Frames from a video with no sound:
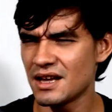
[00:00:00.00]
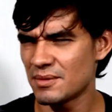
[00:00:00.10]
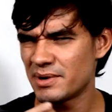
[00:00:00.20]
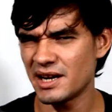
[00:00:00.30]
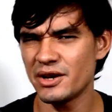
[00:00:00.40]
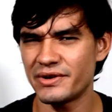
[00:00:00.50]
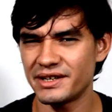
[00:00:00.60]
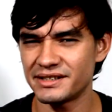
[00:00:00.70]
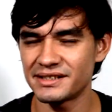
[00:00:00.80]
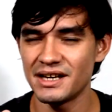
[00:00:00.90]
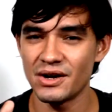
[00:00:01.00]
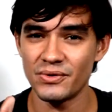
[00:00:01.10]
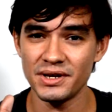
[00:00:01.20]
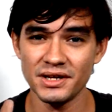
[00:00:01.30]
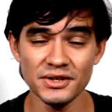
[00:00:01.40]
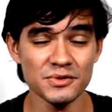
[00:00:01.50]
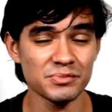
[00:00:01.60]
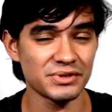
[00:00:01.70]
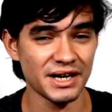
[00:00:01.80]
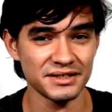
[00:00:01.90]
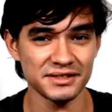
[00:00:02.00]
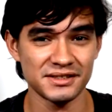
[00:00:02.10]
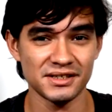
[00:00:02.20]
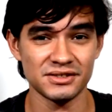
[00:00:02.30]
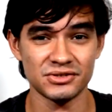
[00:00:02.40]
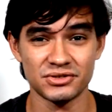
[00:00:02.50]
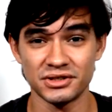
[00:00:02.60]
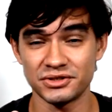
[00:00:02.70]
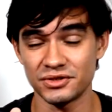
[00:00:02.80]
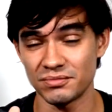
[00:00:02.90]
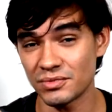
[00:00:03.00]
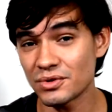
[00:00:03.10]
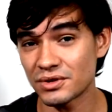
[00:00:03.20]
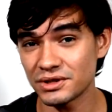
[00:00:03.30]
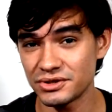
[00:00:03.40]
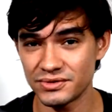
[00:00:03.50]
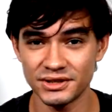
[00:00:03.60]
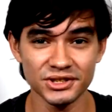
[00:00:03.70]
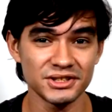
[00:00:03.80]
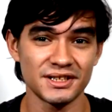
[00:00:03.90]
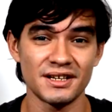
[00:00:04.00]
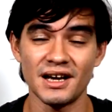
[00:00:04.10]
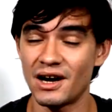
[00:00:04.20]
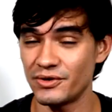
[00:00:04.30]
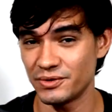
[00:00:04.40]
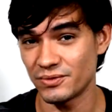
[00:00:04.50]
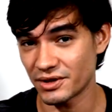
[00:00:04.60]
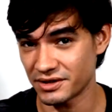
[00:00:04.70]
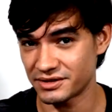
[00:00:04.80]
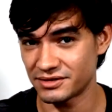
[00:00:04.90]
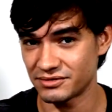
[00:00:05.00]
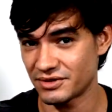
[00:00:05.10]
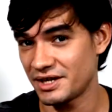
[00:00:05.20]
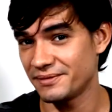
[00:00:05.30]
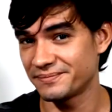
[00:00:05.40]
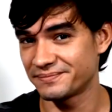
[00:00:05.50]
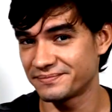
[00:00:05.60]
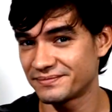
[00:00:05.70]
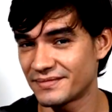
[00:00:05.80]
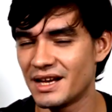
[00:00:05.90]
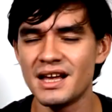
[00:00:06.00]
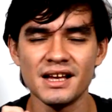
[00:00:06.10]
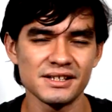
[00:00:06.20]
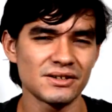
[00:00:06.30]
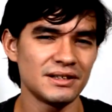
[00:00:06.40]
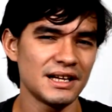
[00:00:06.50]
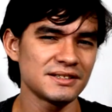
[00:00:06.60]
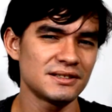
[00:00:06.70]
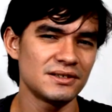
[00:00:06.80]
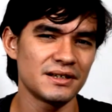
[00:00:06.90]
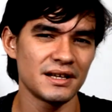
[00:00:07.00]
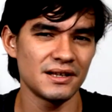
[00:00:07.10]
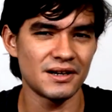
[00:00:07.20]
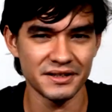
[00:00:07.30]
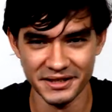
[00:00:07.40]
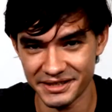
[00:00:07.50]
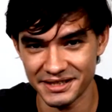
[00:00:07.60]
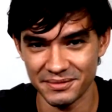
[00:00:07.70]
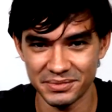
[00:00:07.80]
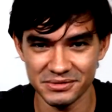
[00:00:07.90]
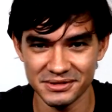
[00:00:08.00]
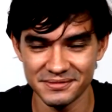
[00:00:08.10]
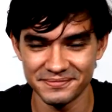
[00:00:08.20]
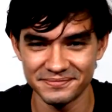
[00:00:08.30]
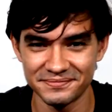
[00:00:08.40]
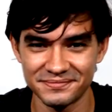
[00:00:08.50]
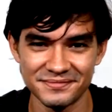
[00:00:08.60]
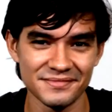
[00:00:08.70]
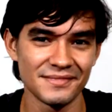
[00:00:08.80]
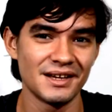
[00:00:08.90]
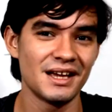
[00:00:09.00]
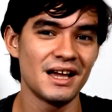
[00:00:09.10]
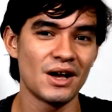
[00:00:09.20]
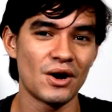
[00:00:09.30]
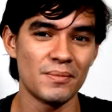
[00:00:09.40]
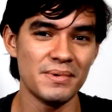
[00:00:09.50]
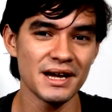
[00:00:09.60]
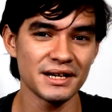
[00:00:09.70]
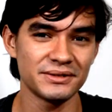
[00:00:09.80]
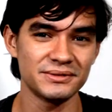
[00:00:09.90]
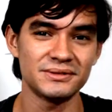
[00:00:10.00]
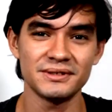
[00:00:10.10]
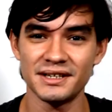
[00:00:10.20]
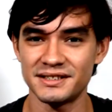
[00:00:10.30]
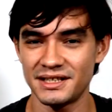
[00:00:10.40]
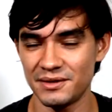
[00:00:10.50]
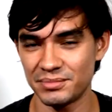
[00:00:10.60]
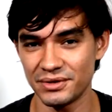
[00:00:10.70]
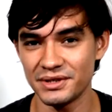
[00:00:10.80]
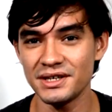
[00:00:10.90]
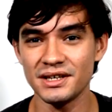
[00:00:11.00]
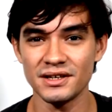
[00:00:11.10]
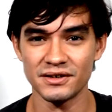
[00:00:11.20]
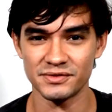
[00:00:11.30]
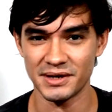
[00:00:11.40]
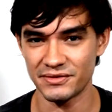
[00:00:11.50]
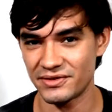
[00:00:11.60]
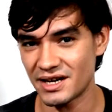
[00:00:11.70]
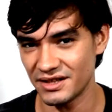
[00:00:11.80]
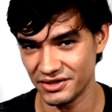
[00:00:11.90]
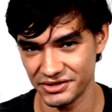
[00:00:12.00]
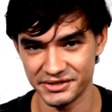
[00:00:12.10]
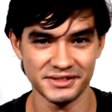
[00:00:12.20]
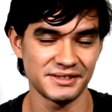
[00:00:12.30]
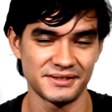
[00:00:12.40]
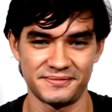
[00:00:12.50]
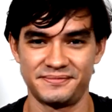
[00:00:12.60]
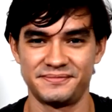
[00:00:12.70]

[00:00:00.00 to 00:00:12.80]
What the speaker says: But anyways, we need to practice this structure more to understand how it works, right? So let's look at other examples. Roberto is an employee of my father's.